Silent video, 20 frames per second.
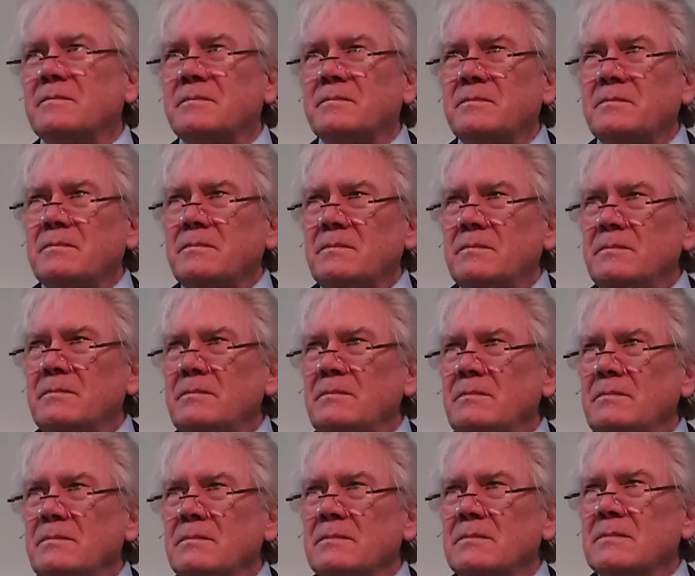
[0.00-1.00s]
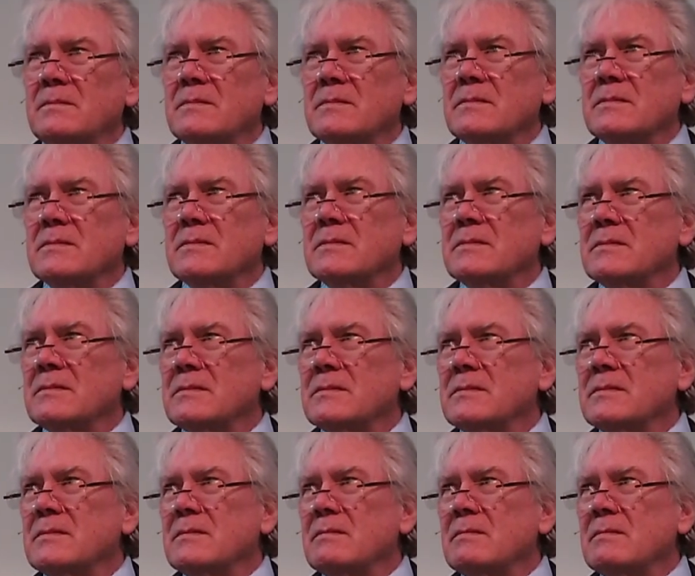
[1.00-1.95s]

(silence)